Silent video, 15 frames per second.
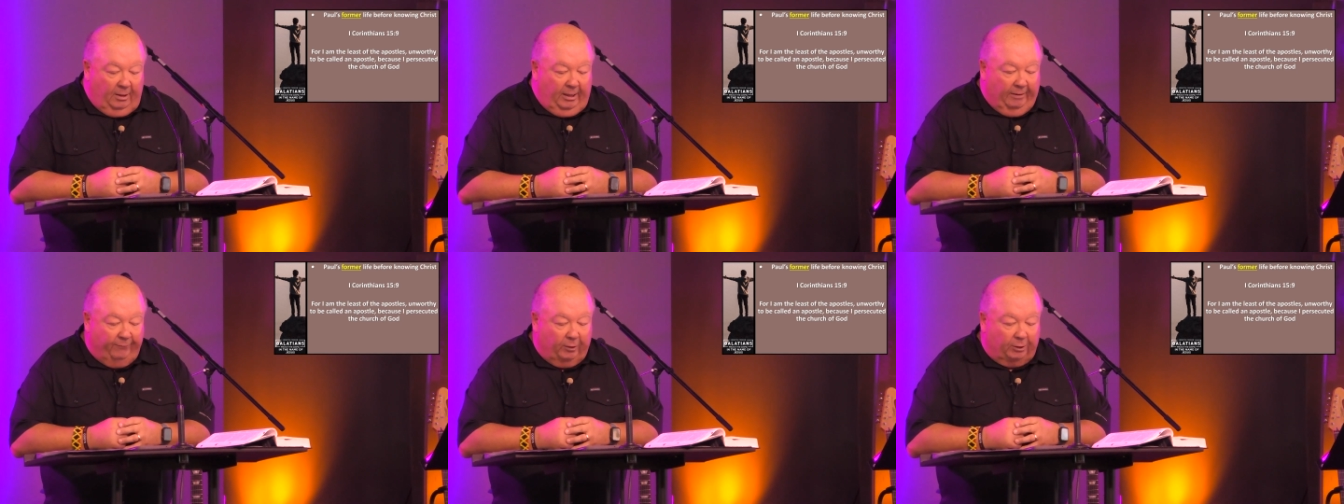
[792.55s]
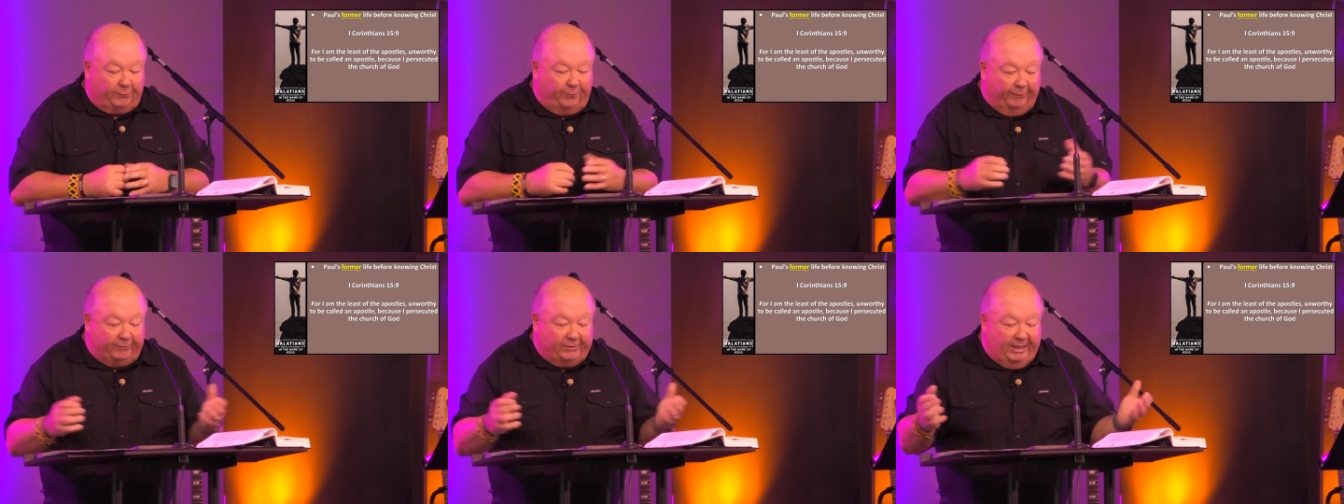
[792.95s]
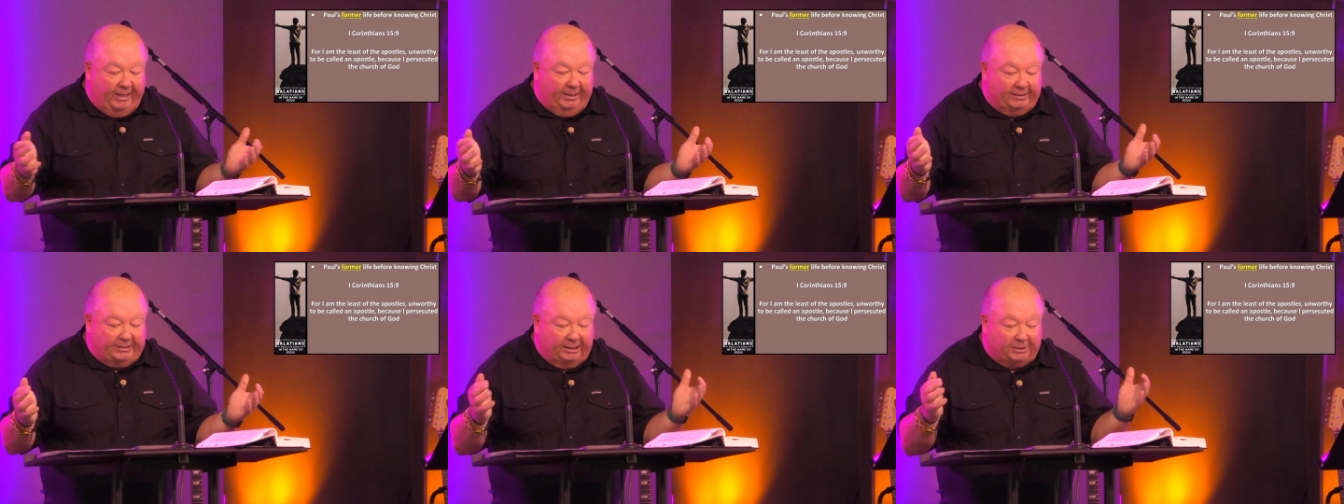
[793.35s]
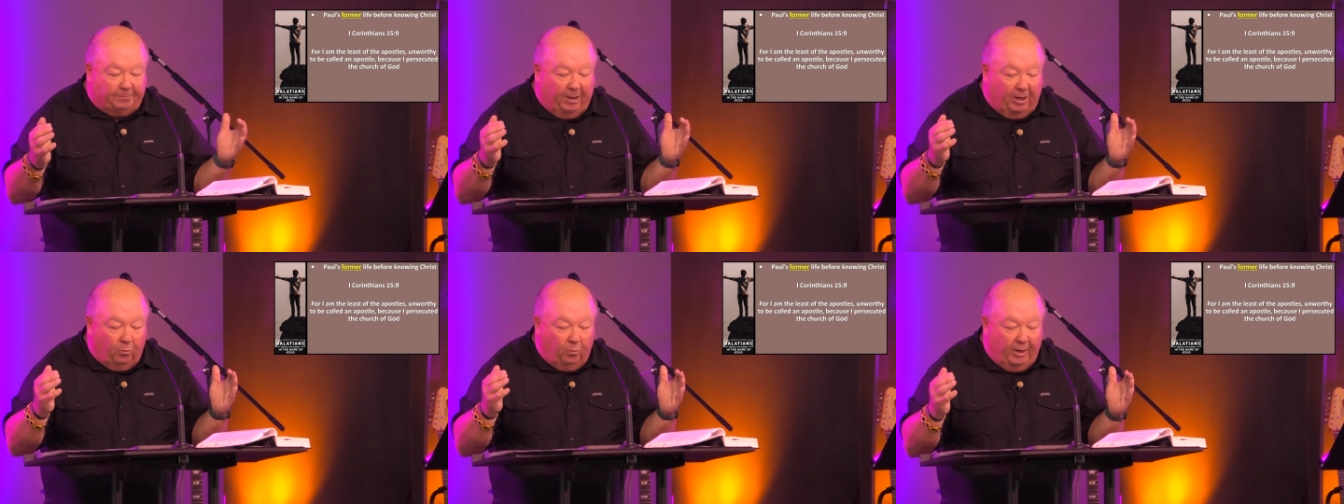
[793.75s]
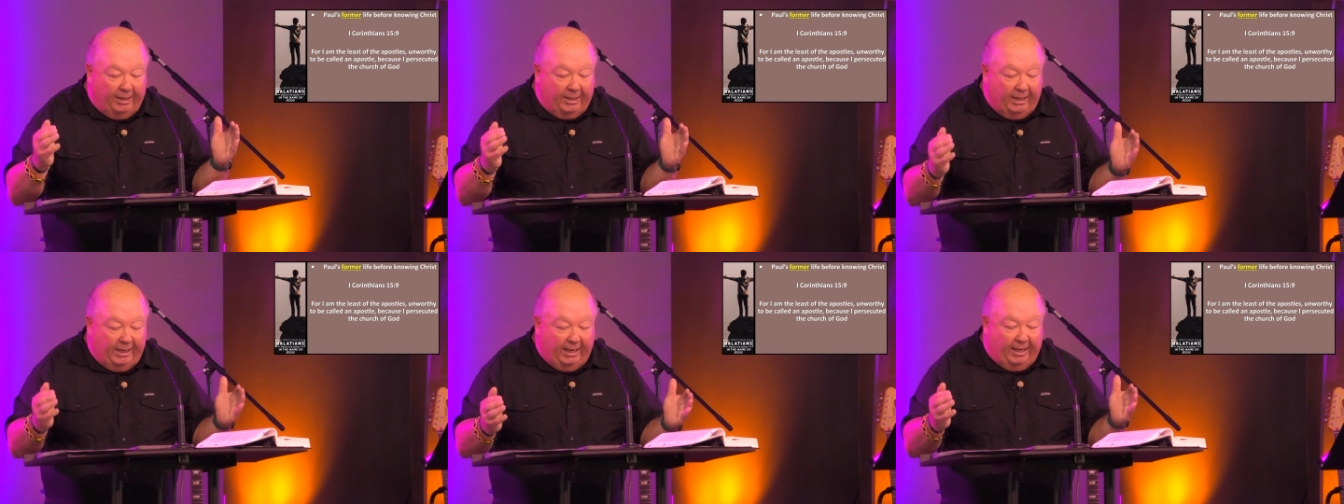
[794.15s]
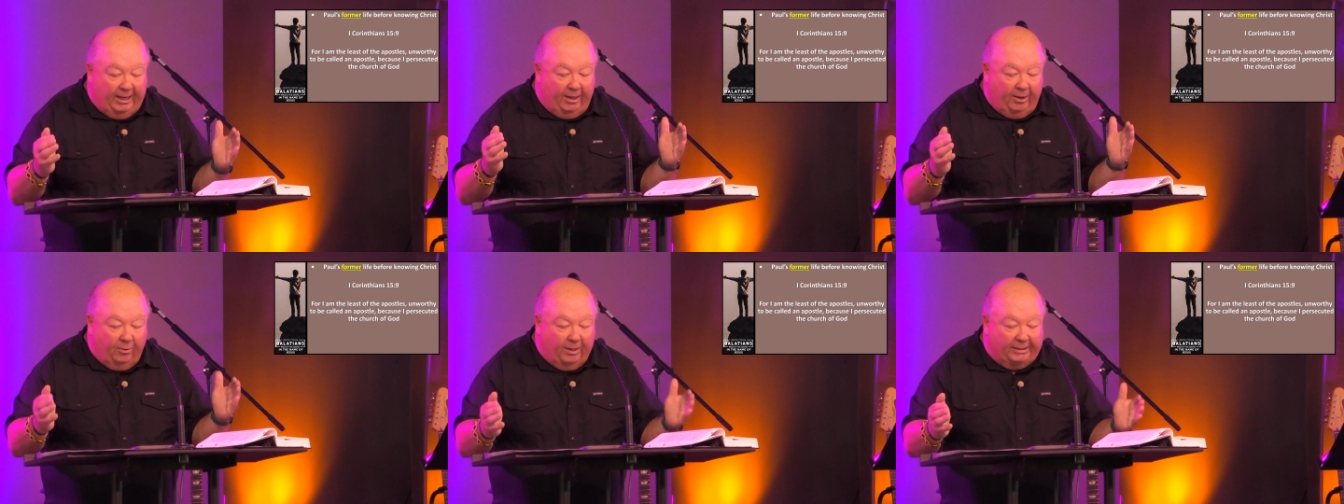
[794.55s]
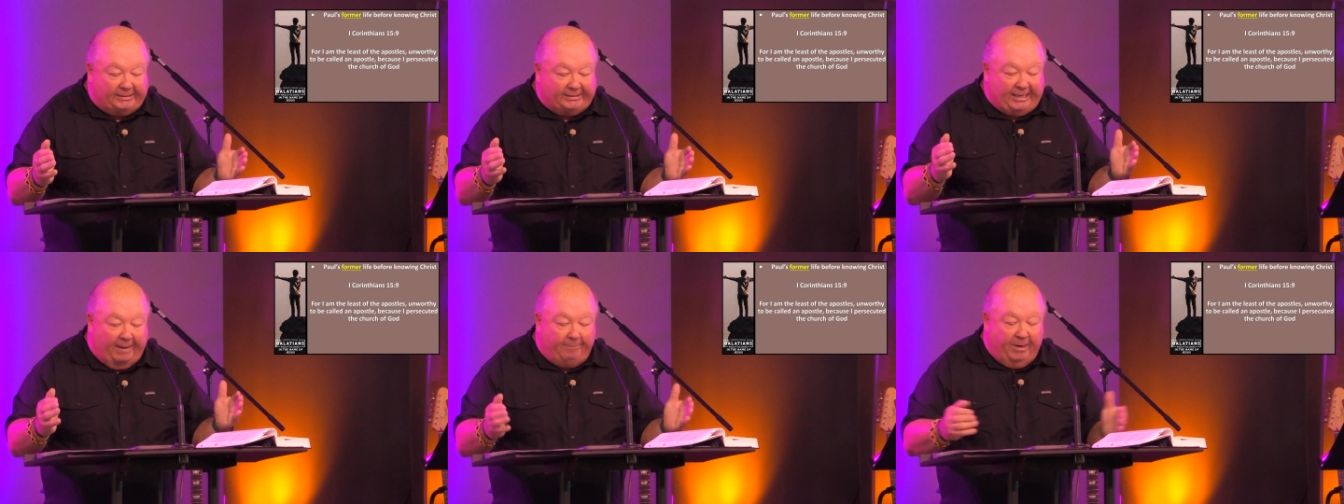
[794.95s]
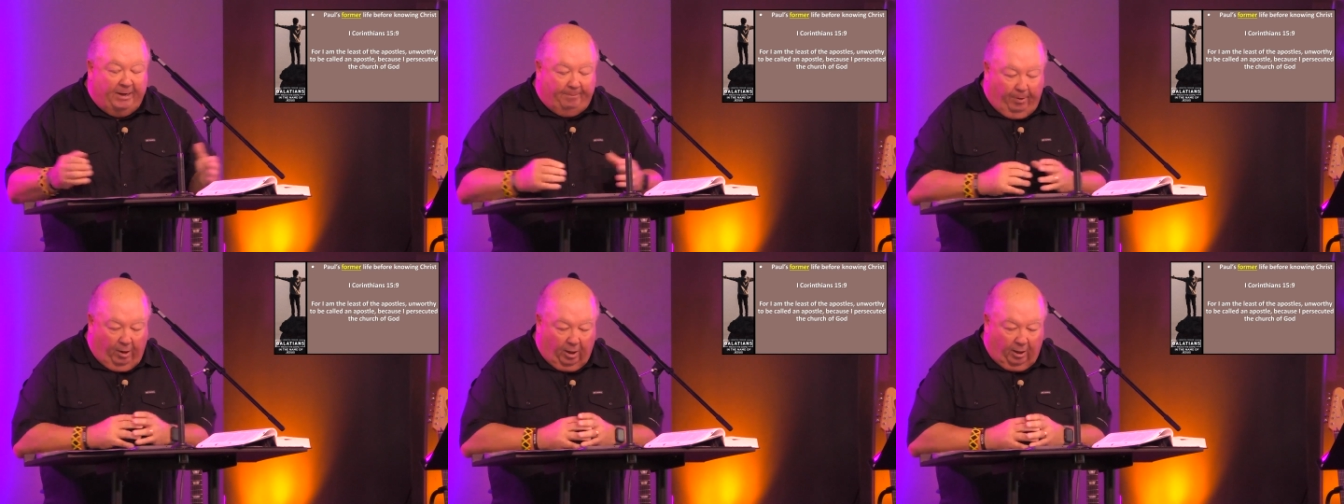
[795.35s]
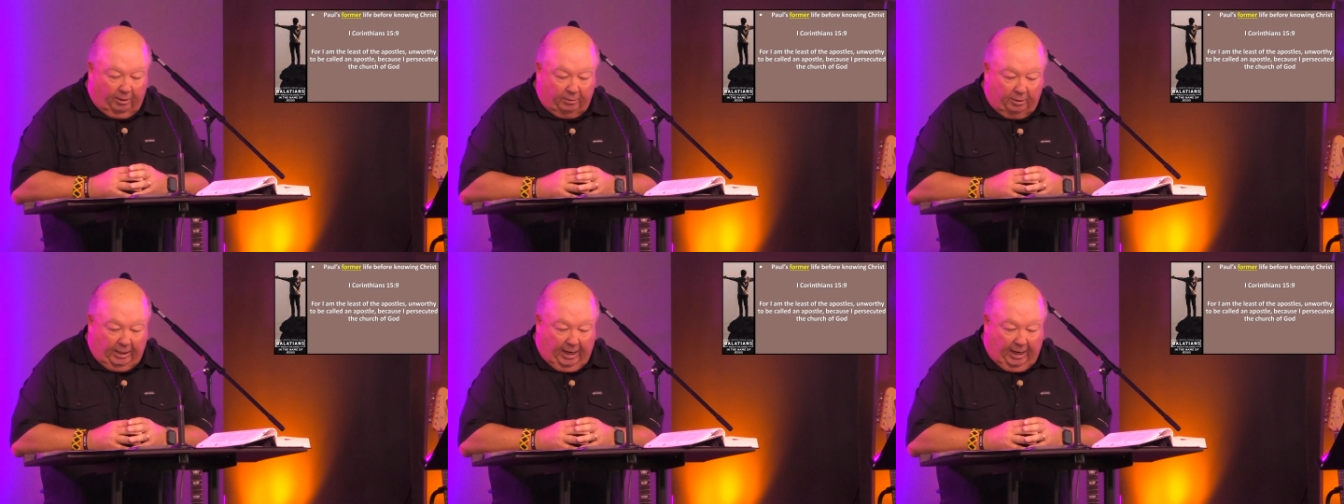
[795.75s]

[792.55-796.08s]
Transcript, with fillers: In verse 15, he says, But when he who had set me apart,